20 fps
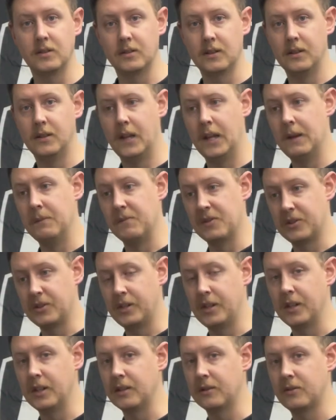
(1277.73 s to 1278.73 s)
and then
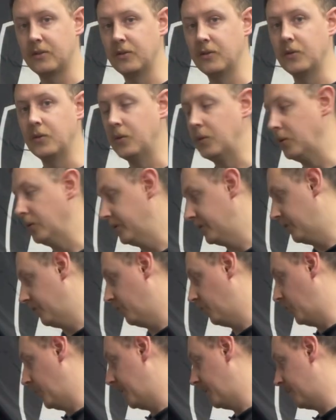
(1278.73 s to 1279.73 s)
machine it
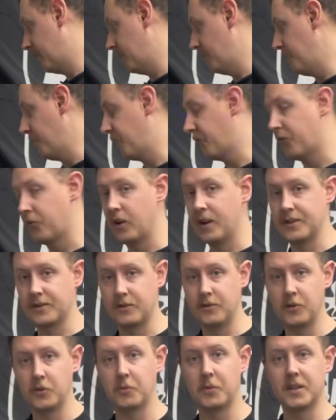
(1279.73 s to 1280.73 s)
with fresh
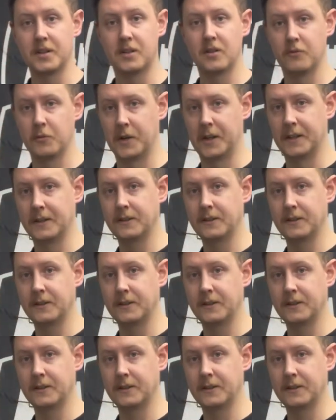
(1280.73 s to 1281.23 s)
new piston rings.